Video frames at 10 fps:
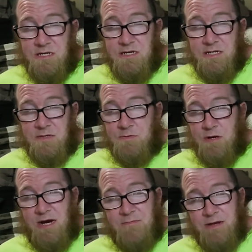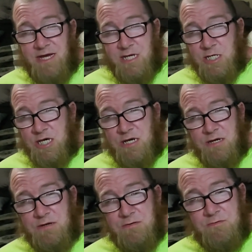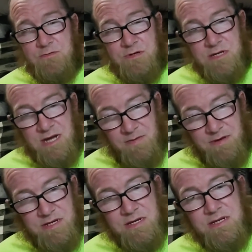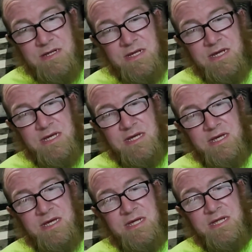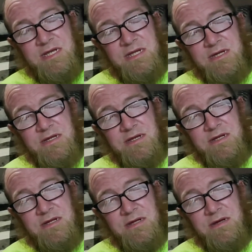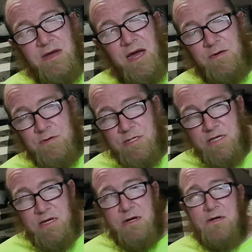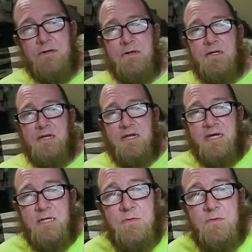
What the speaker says: Subscribe, like, share, comment, and I will see y'all next